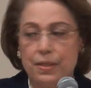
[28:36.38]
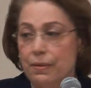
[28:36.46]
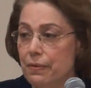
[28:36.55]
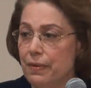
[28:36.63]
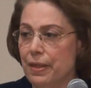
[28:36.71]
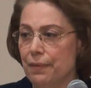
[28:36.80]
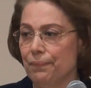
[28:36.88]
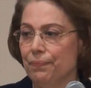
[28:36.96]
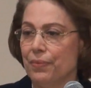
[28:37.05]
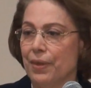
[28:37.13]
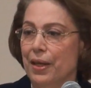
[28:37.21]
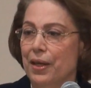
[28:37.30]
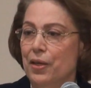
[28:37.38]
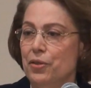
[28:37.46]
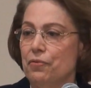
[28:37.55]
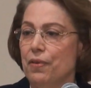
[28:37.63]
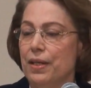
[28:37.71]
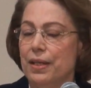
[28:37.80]
sleuthing
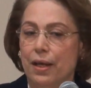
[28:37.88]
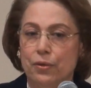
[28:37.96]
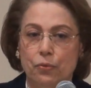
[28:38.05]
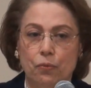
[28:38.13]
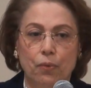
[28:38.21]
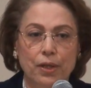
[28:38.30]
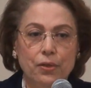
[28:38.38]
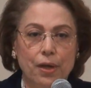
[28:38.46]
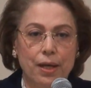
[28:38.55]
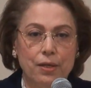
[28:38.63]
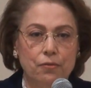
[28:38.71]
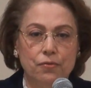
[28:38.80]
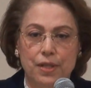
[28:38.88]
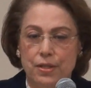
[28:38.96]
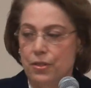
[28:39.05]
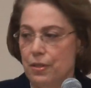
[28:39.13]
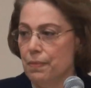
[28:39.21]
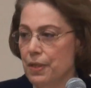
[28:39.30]
to find out what kind of
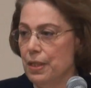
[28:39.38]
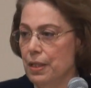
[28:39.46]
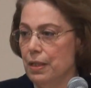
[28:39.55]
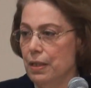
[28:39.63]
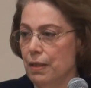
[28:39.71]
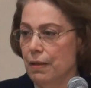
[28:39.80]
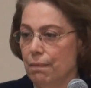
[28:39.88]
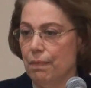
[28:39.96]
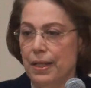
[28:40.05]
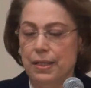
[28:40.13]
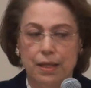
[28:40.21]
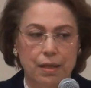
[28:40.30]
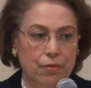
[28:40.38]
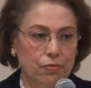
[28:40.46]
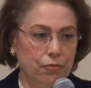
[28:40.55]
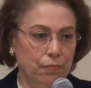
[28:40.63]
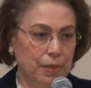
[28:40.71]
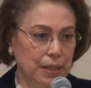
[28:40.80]
testimony might
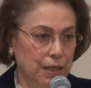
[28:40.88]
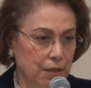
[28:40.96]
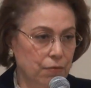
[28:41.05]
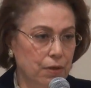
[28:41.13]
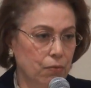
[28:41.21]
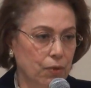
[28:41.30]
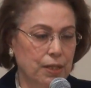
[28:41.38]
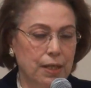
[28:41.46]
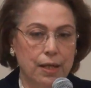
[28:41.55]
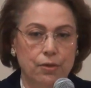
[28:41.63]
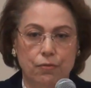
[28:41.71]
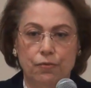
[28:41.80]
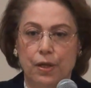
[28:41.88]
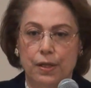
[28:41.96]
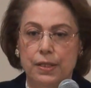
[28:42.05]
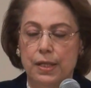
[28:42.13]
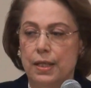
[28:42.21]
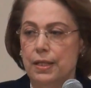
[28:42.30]
have been given, what kind of
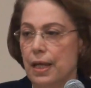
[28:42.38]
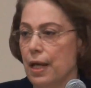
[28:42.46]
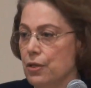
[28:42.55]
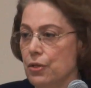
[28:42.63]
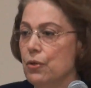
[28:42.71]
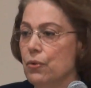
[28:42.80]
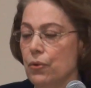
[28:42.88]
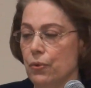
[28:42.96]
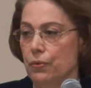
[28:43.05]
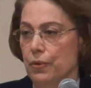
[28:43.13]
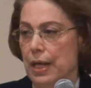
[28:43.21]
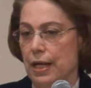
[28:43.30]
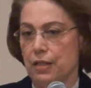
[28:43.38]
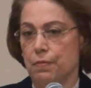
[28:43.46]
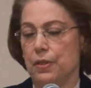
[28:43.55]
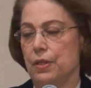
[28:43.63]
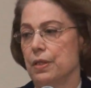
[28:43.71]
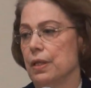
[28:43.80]
content. I knew who the
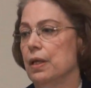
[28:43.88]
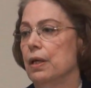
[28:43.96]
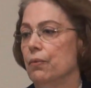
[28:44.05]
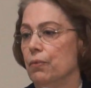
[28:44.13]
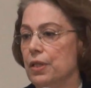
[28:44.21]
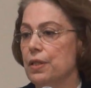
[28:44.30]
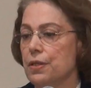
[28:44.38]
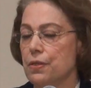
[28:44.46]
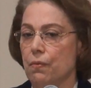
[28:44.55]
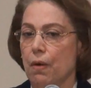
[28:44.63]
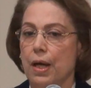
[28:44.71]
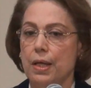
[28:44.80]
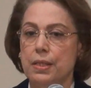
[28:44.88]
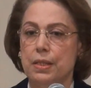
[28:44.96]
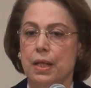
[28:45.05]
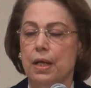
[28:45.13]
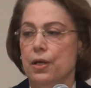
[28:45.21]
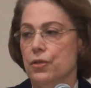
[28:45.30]
expert witness
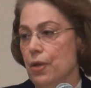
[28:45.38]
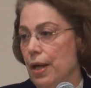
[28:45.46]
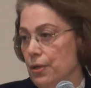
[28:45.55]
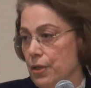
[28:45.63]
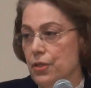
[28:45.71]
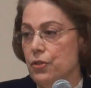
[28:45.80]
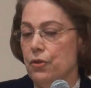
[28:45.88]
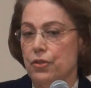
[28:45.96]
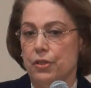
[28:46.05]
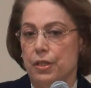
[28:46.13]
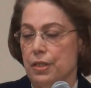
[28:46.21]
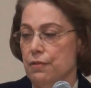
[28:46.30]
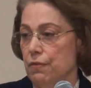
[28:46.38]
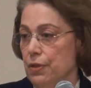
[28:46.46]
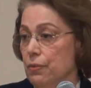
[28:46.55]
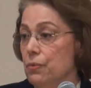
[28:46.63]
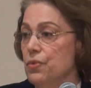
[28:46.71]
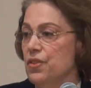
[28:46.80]
was, so I researched his
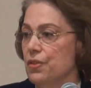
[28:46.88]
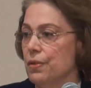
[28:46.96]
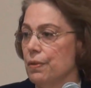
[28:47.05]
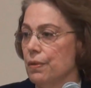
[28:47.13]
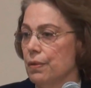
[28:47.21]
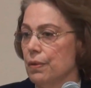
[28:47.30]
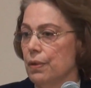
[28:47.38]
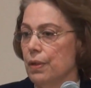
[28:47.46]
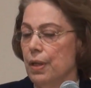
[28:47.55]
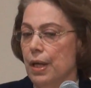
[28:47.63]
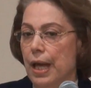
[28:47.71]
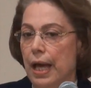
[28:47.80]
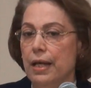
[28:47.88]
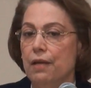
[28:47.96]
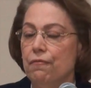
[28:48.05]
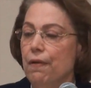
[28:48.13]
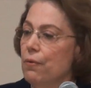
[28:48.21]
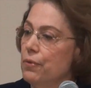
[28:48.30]
views, and
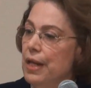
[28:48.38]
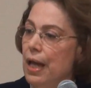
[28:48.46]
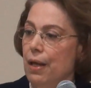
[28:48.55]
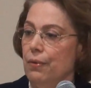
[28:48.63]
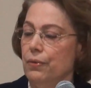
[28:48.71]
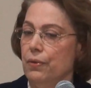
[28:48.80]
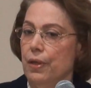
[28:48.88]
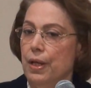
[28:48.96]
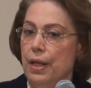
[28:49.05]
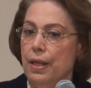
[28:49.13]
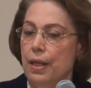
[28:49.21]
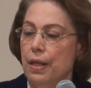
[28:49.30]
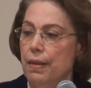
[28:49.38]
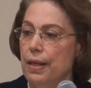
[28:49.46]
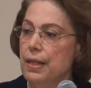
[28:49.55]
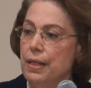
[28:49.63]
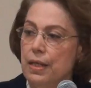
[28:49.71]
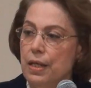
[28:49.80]
I found out
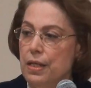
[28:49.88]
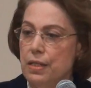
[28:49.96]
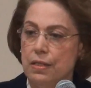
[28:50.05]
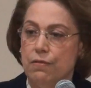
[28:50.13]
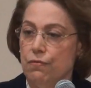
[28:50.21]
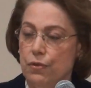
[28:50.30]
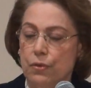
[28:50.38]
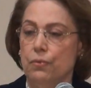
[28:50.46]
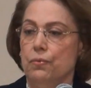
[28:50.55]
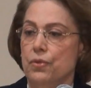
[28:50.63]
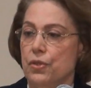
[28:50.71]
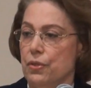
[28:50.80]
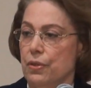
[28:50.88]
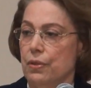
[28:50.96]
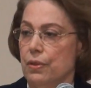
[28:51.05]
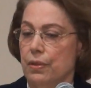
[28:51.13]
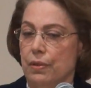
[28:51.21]
that in his views,